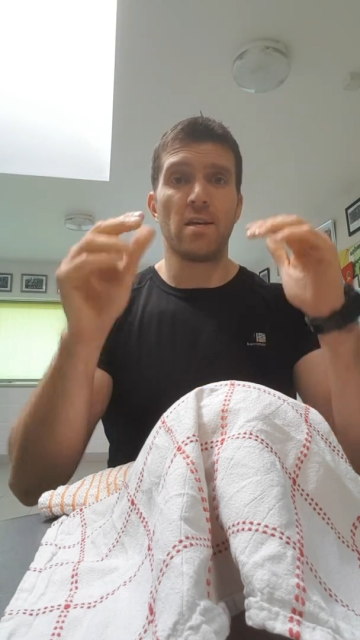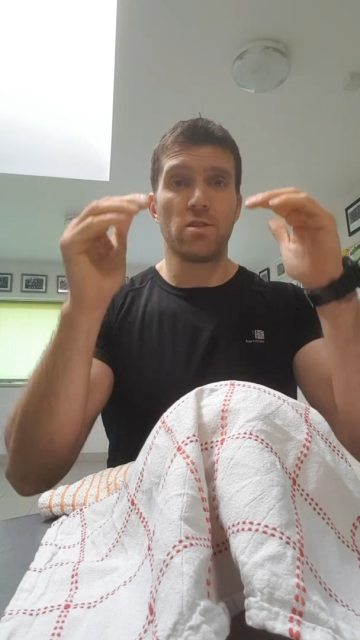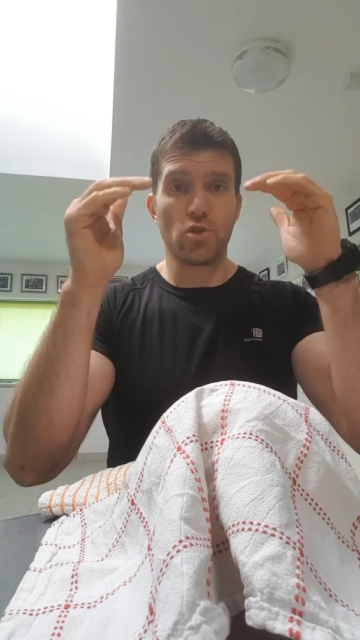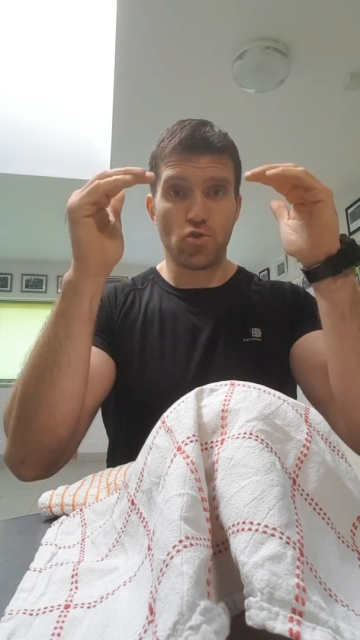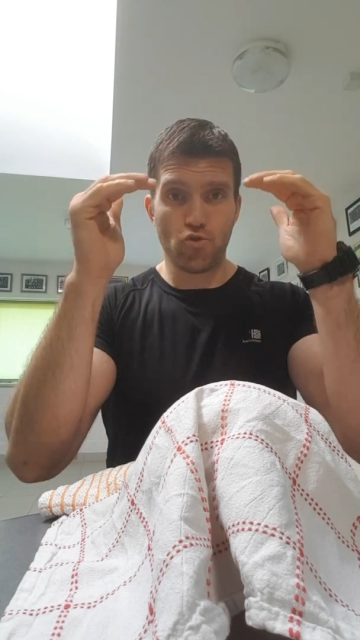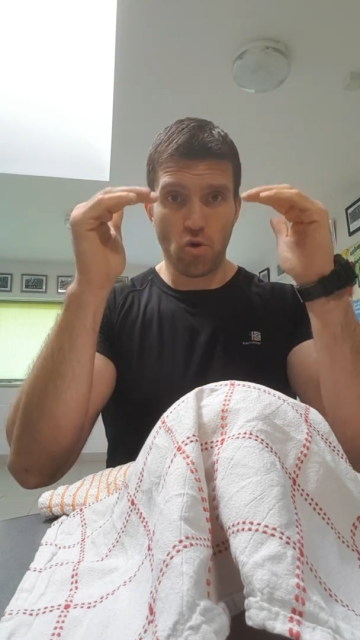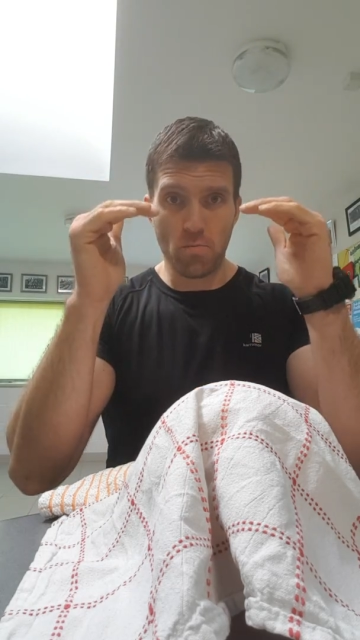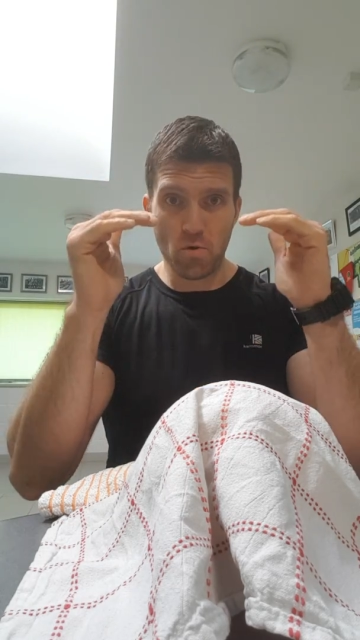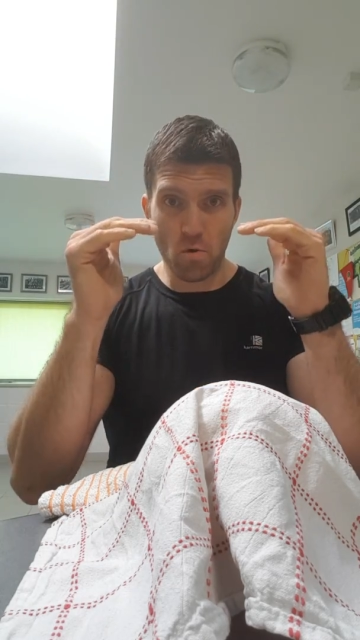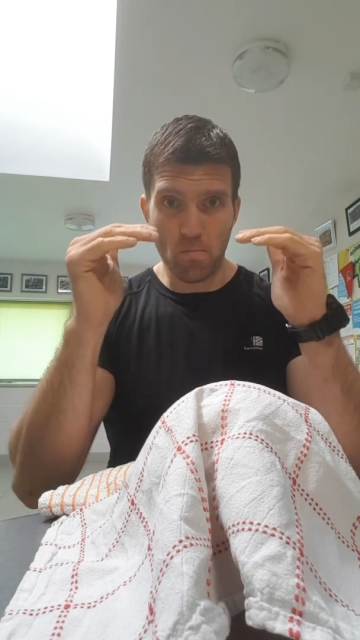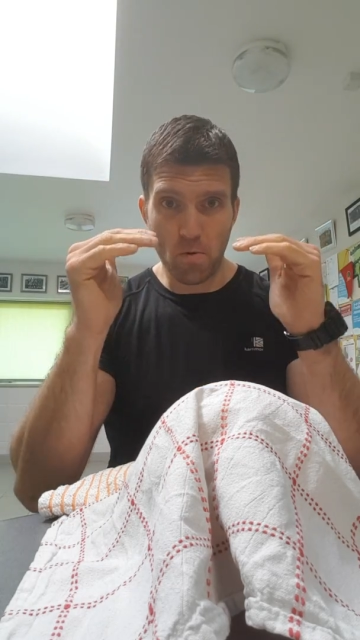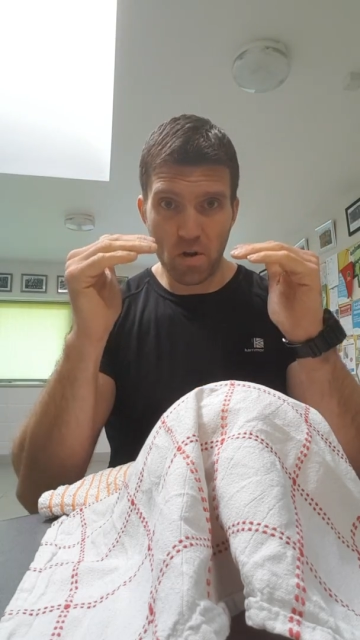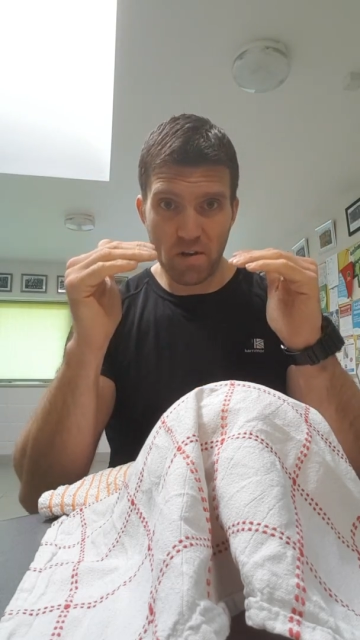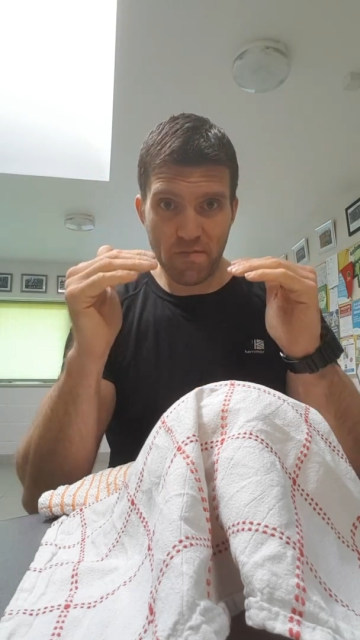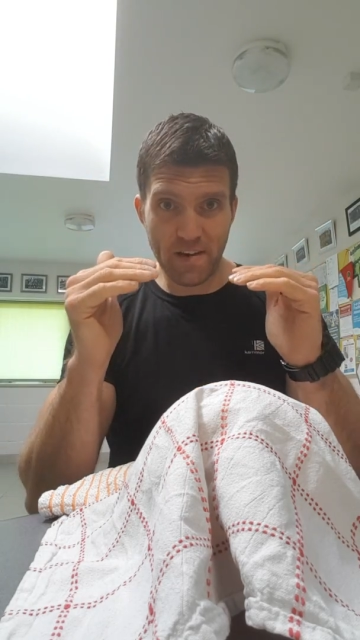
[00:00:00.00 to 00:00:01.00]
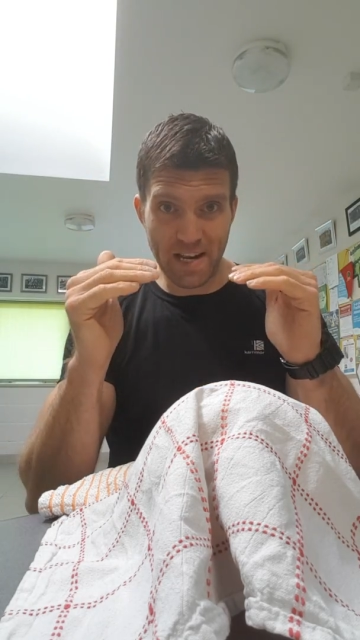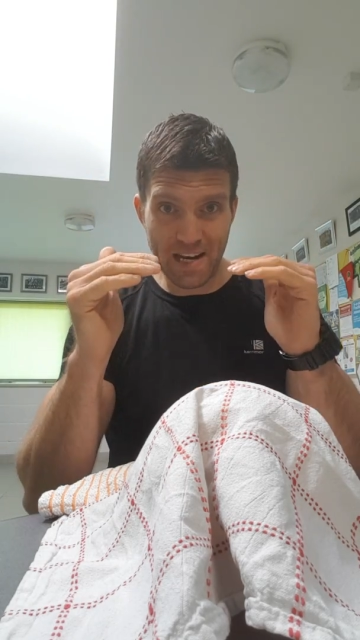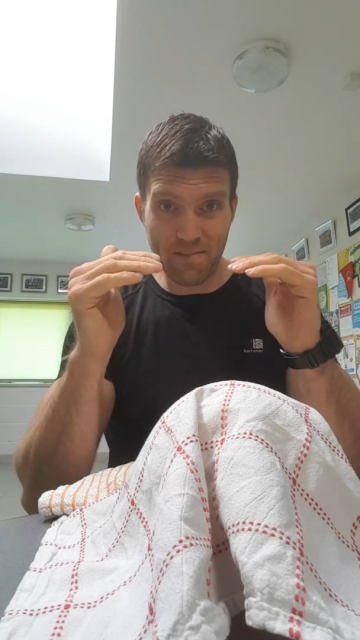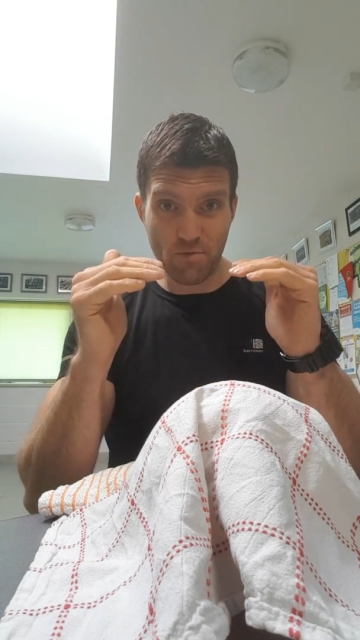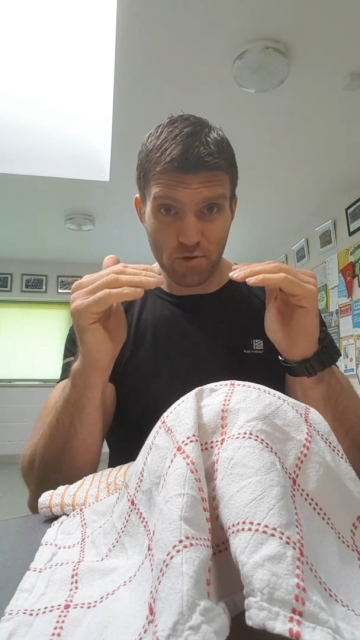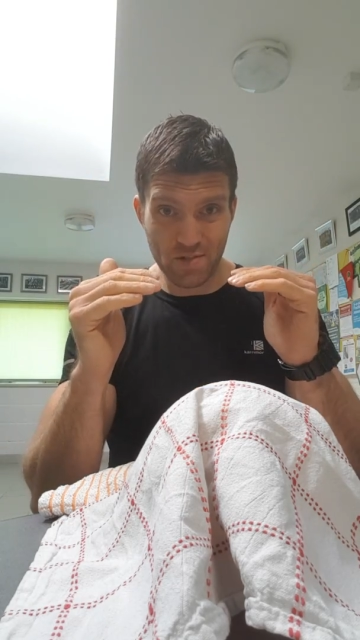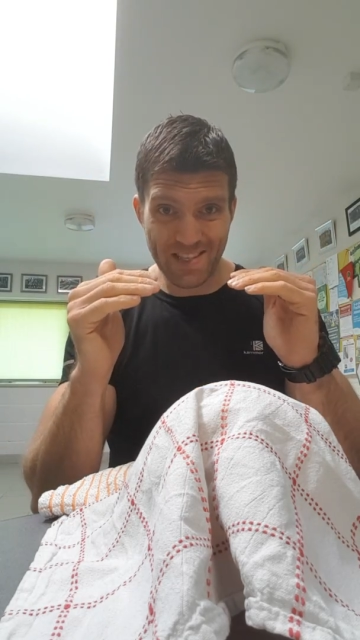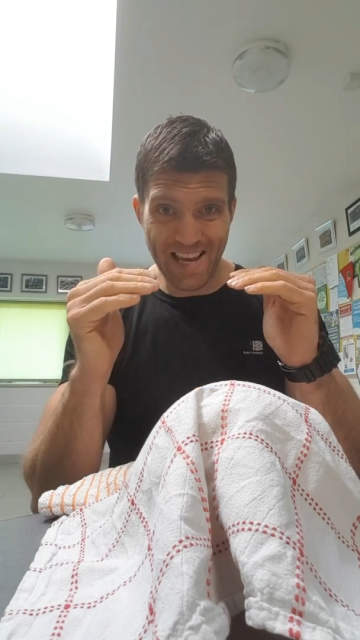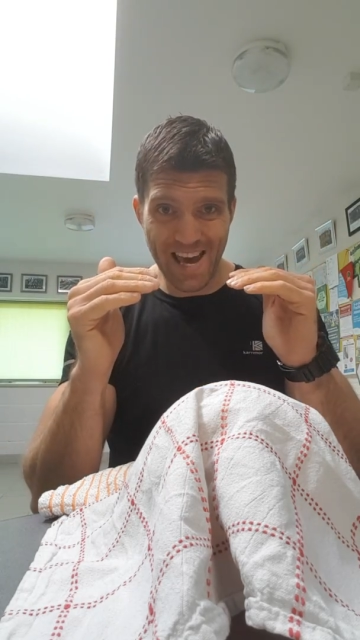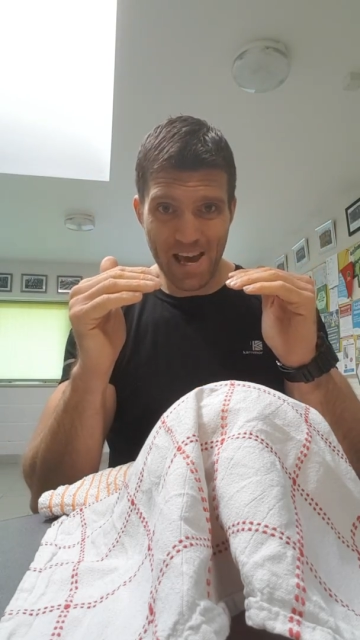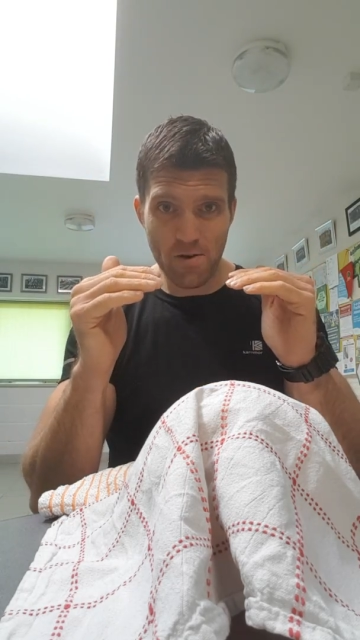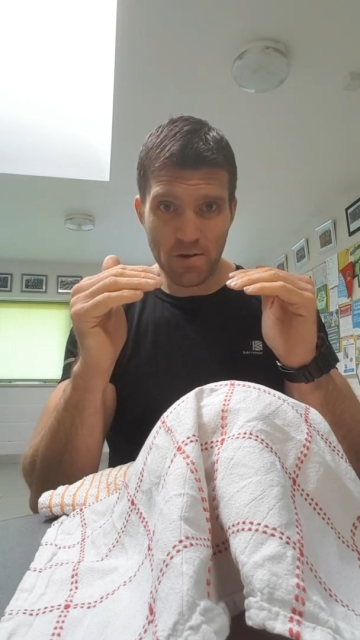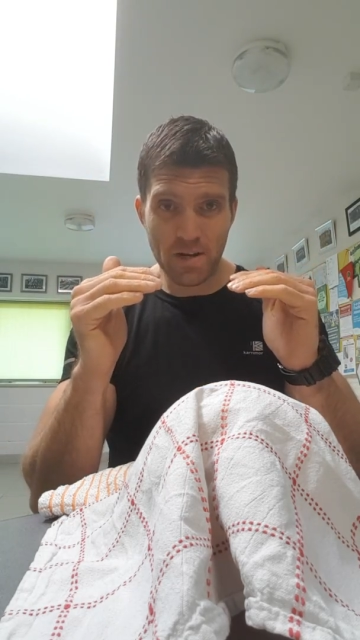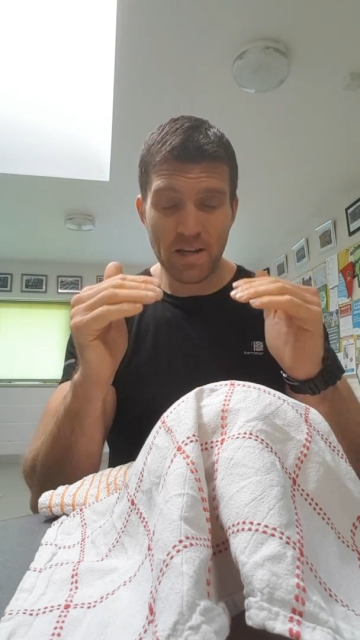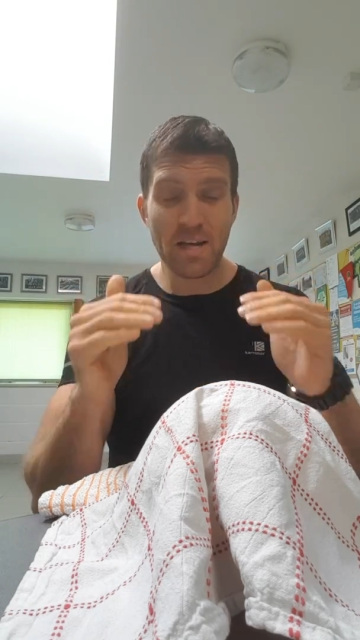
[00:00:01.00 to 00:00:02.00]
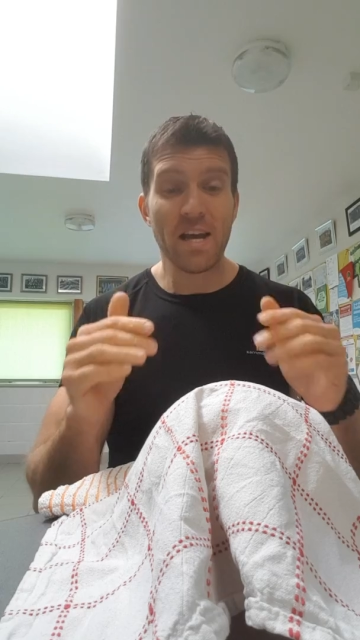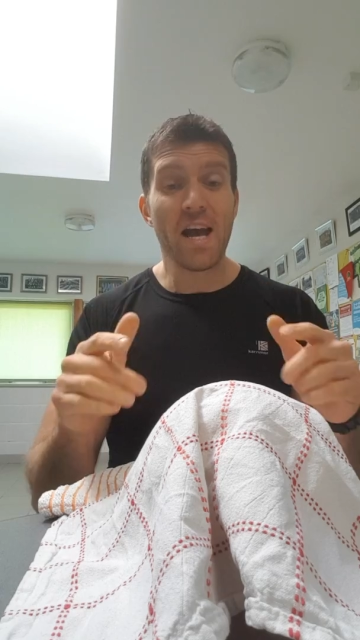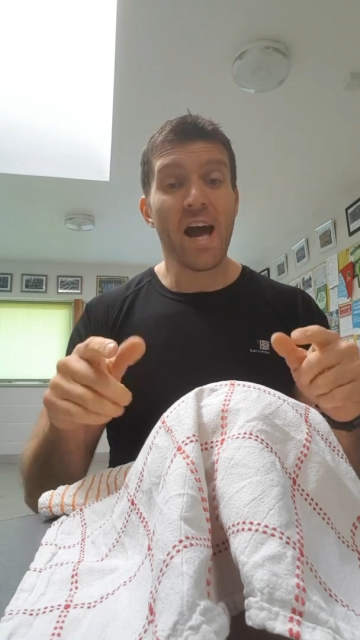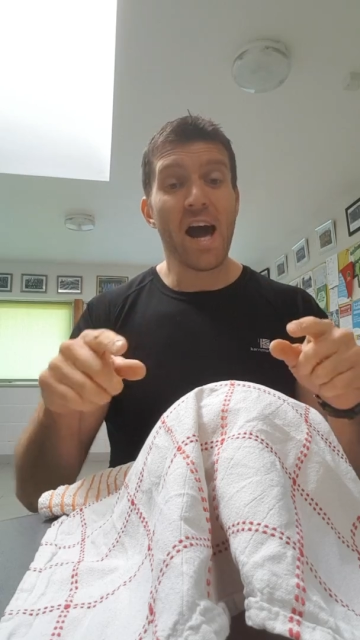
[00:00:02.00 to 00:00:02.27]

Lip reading: to drop your body fat levels down.